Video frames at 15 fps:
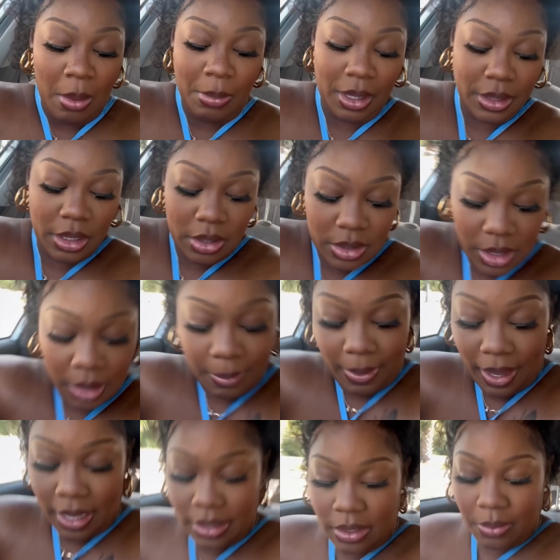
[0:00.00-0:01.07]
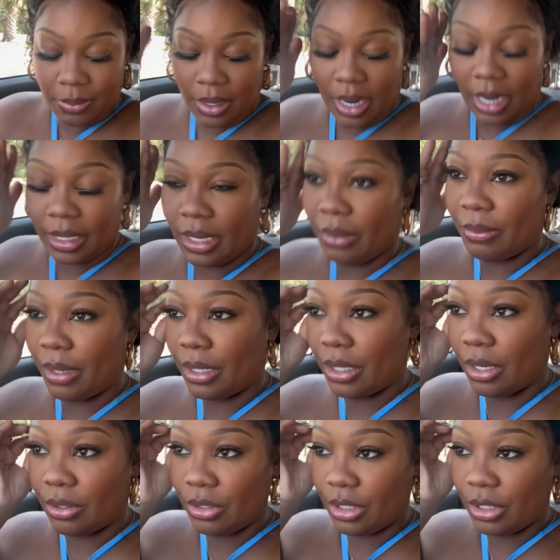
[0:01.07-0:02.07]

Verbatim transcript: but those are the bags I'm wearing I didn't wear no